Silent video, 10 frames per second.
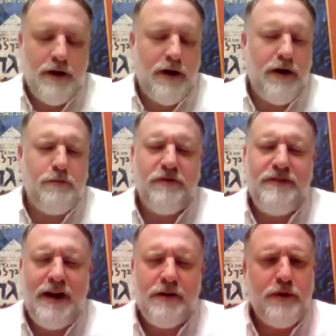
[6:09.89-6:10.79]
are in
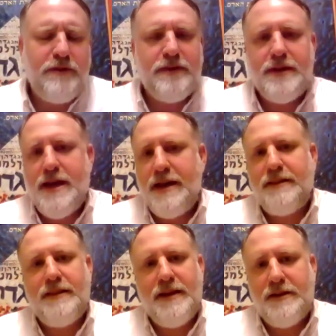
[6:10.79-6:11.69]
profound grief, and yet
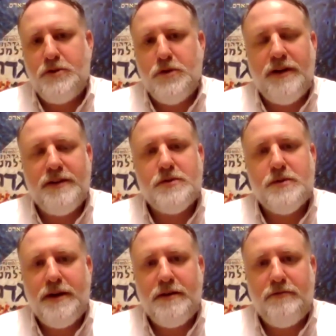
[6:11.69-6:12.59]
they draw
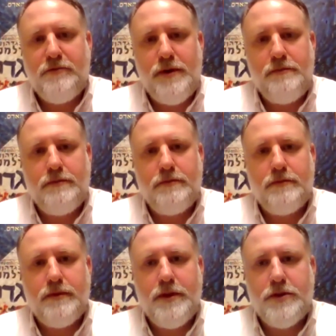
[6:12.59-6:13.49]
strength from
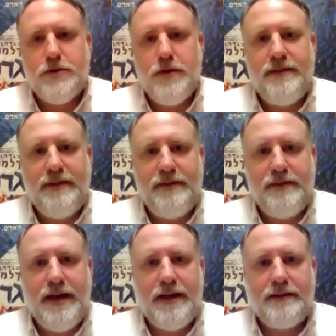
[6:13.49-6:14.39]
the choices
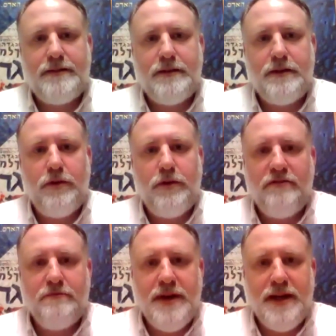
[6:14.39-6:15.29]
that
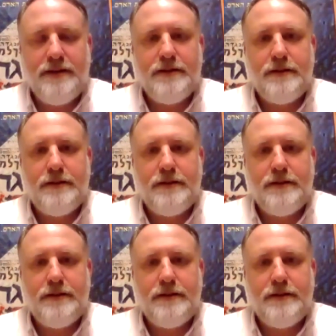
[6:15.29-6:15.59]
Yoav made